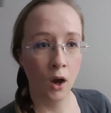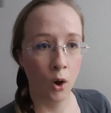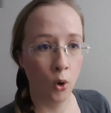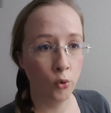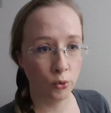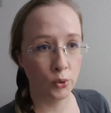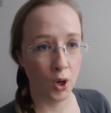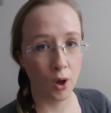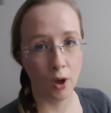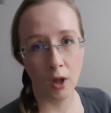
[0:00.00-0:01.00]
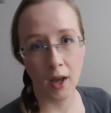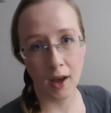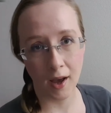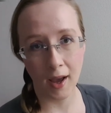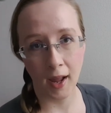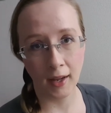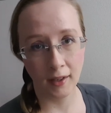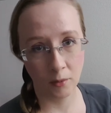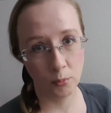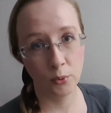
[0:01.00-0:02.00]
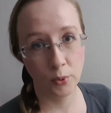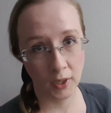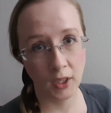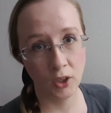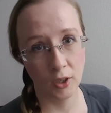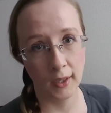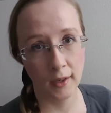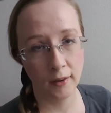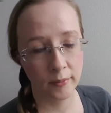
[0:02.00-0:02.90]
overall, I did pretty good.